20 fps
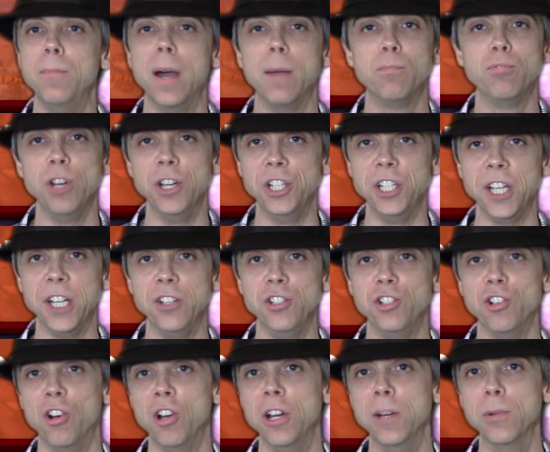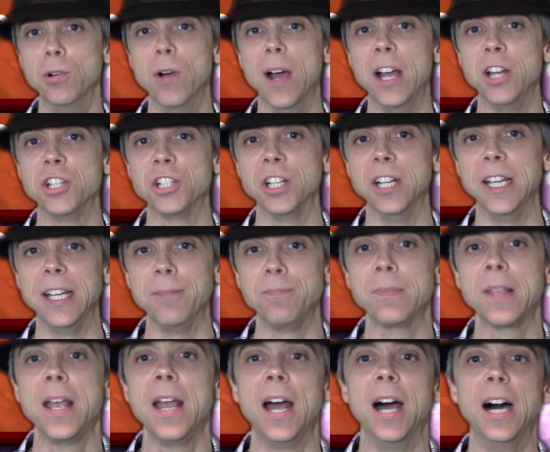pretty enjoyable actually.
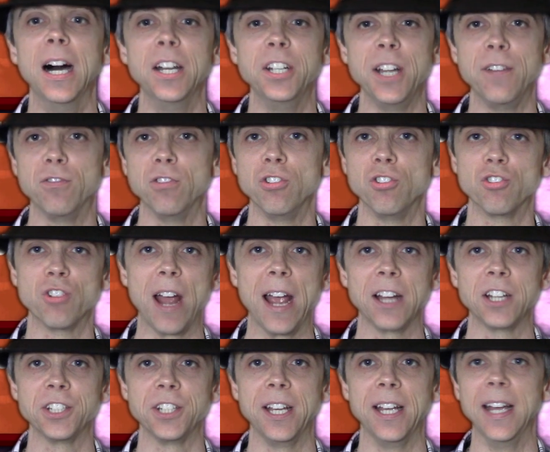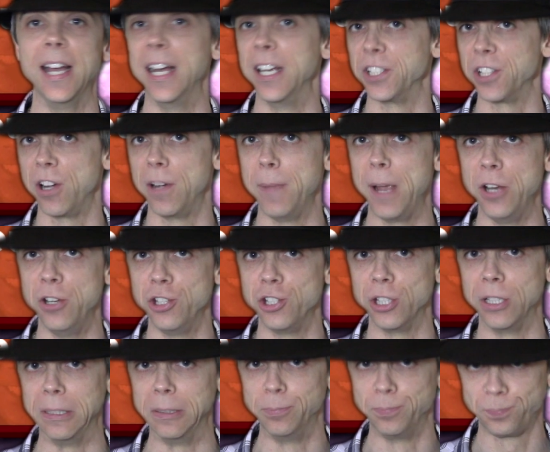Different tracks there, as I
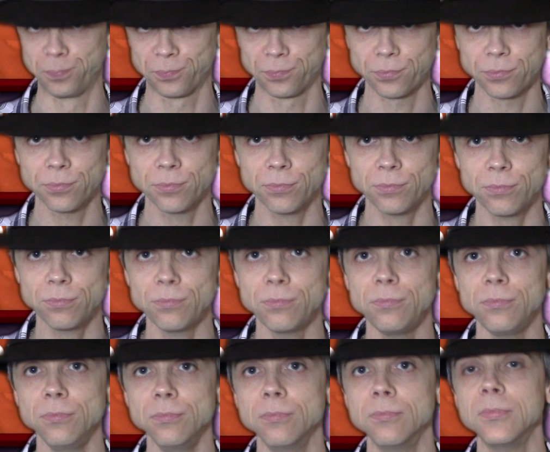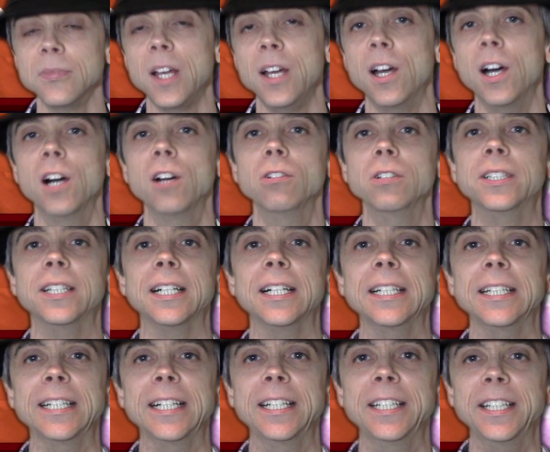mentioned.
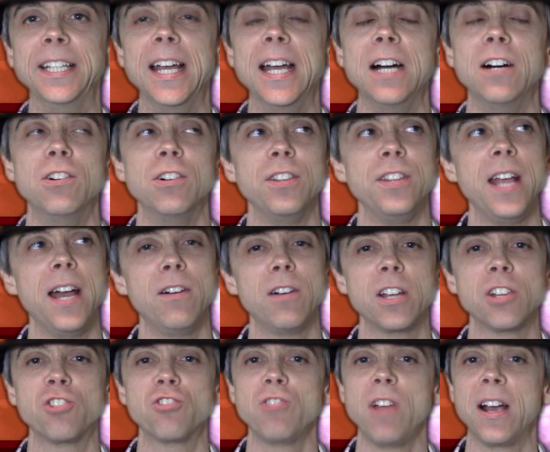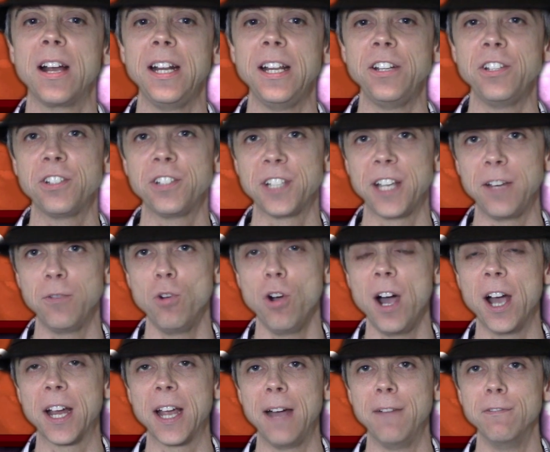Okay, and now I'm struggling to say
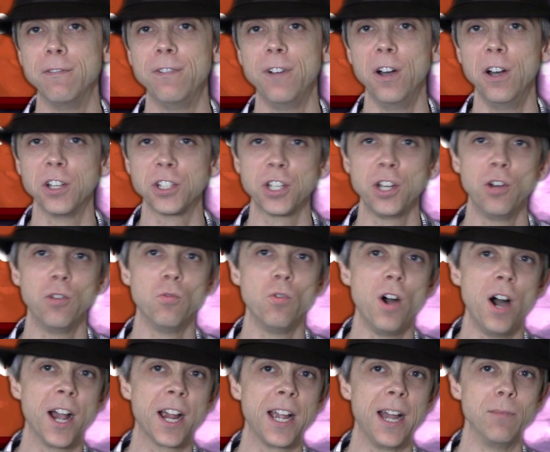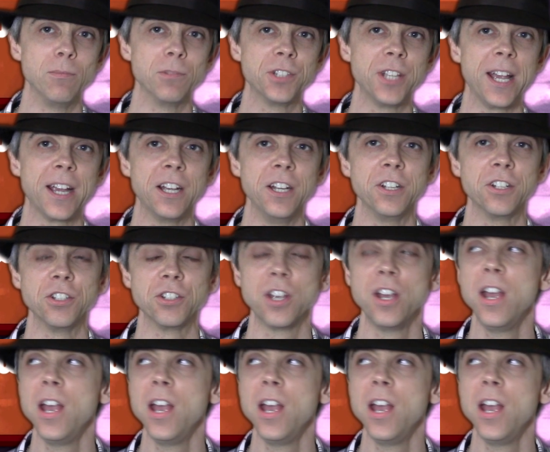what I come first, what I come second, because